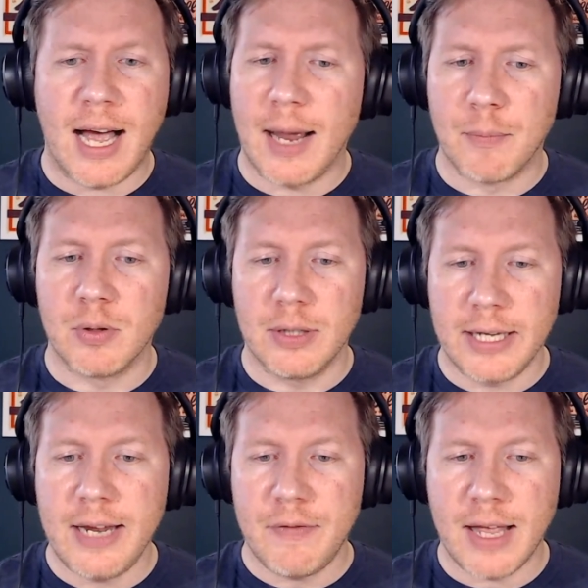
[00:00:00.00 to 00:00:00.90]
I
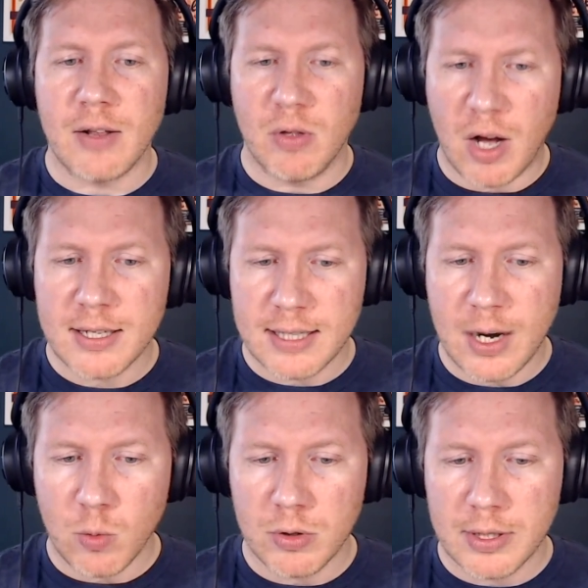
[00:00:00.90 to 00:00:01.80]
believe they lost
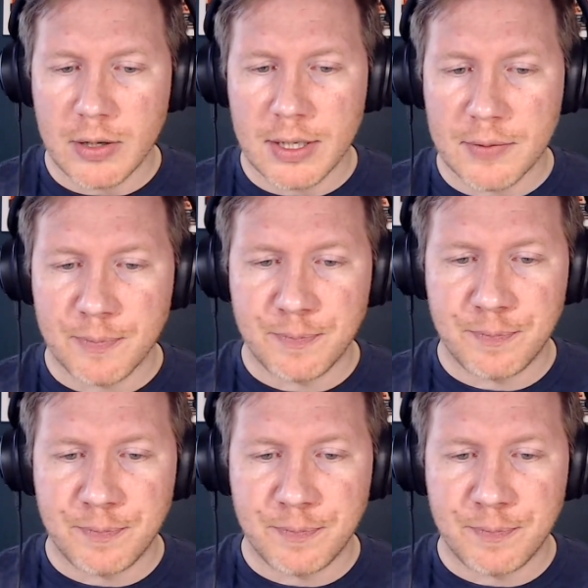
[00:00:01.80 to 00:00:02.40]
that World Series.